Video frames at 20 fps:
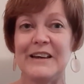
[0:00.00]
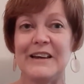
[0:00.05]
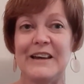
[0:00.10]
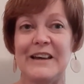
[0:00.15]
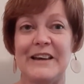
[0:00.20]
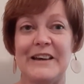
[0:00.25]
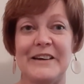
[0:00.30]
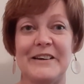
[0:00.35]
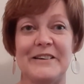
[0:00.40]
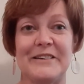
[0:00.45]

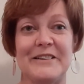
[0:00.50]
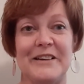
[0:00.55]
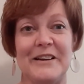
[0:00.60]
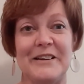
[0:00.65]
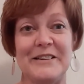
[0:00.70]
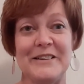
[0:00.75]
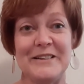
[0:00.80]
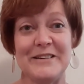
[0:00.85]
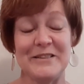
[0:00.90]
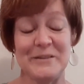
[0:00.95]
And I
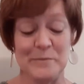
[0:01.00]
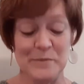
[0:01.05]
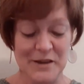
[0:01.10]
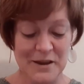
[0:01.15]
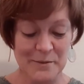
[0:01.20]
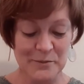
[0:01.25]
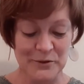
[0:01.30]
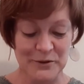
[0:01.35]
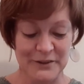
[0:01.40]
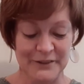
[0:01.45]
need to be
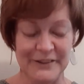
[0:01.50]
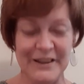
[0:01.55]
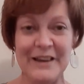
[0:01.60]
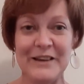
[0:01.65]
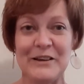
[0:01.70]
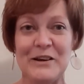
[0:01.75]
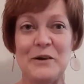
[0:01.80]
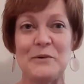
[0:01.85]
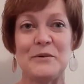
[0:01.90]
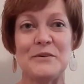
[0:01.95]
able to let
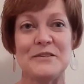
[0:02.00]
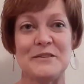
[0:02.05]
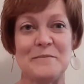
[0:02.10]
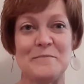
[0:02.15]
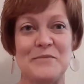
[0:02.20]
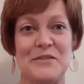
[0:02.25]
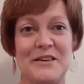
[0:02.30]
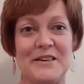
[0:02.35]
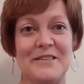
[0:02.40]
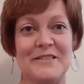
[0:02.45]
go of some
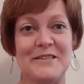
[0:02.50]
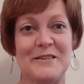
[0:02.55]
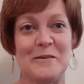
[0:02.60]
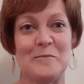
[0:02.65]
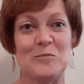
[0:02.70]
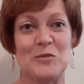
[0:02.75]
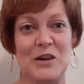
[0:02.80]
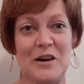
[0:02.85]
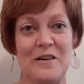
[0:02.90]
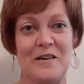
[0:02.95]
things
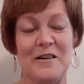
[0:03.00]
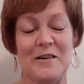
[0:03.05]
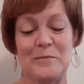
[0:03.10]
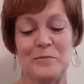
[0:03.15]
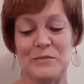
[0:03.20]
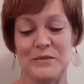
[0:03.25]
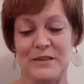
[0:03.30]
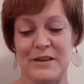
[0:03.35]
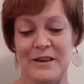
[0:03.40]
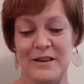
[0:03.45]

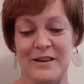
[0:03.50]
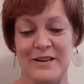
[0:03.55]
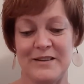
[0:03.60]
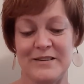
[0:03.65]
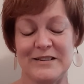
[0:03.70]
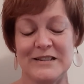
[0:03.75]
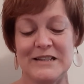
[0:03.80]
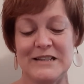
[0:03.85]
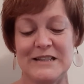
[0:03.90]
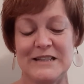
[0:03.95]
sometimes,
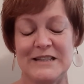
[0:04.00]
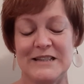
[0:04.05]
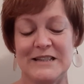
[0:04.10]
and